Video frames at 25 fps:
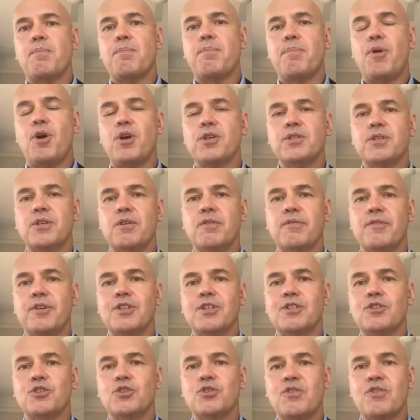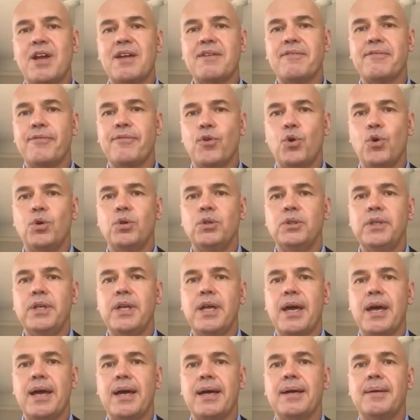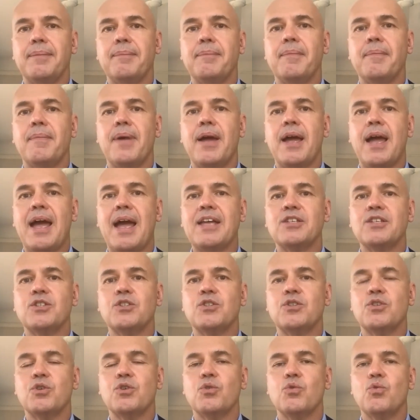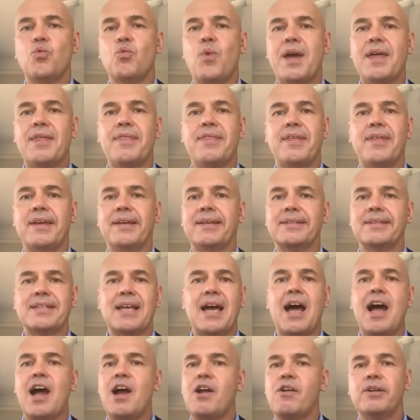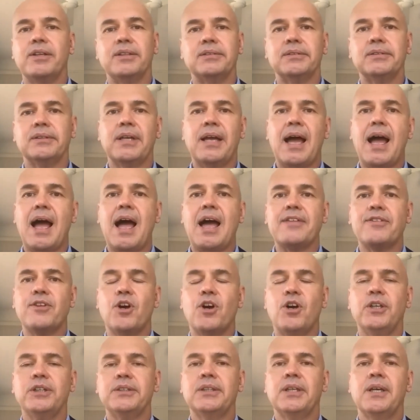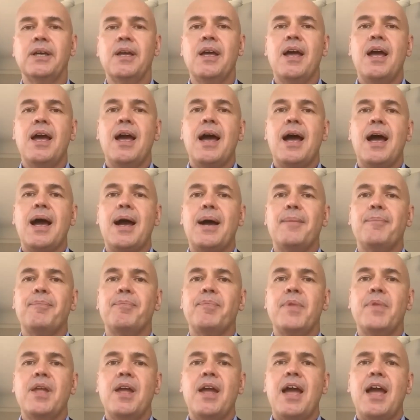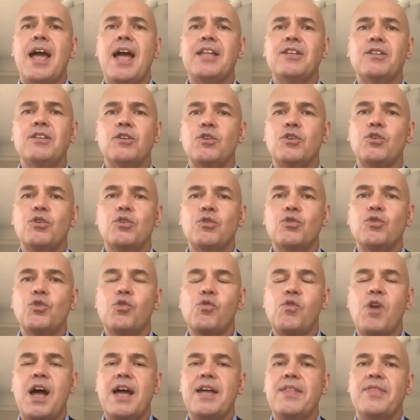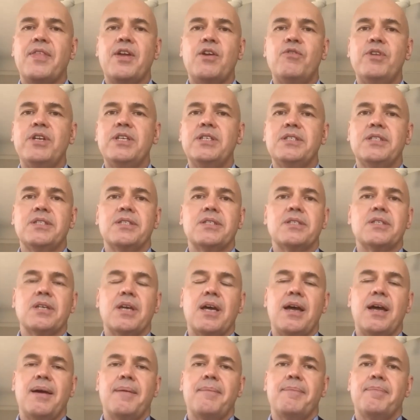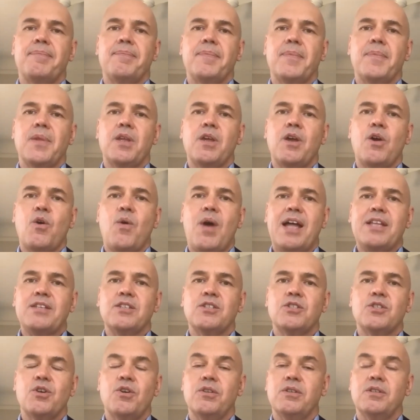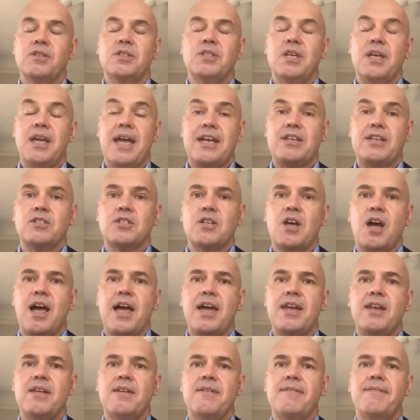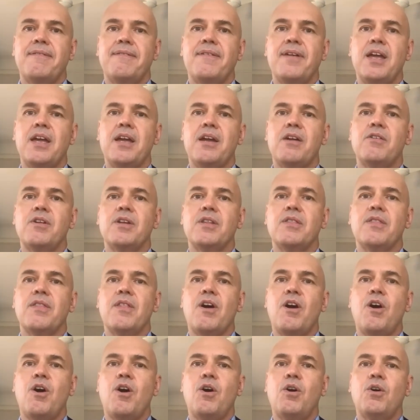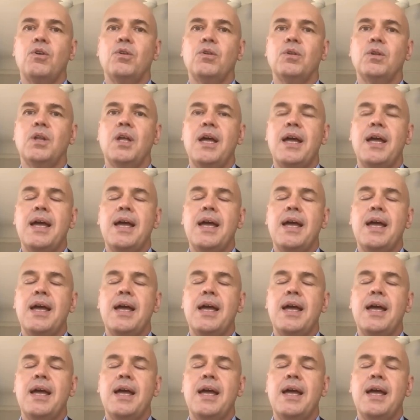positive and straightforward as to where things are and are not. And you're right, there is uncertainty, anxiety, fear in the whole